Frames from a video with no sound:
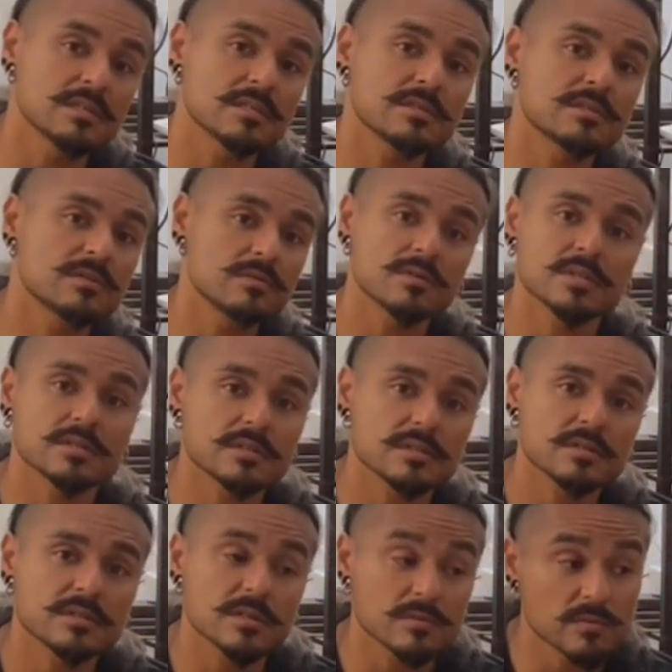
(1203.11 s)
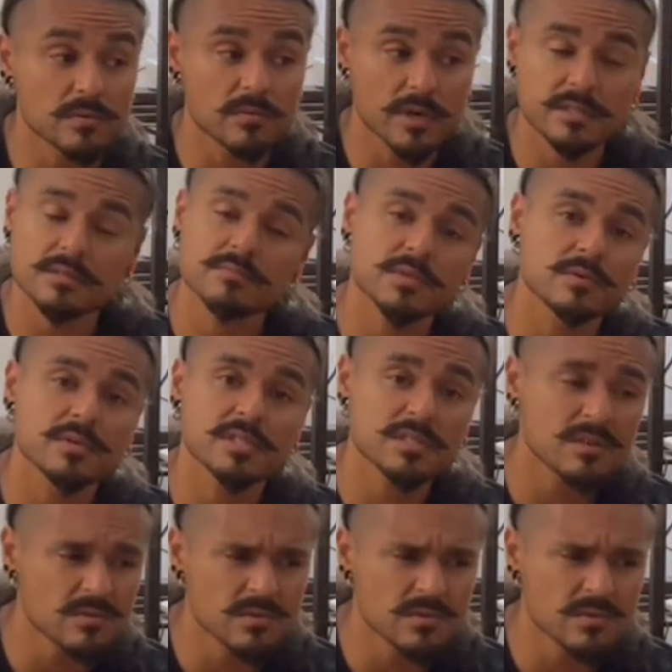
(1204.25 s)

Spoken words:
these students, because we want them to excel.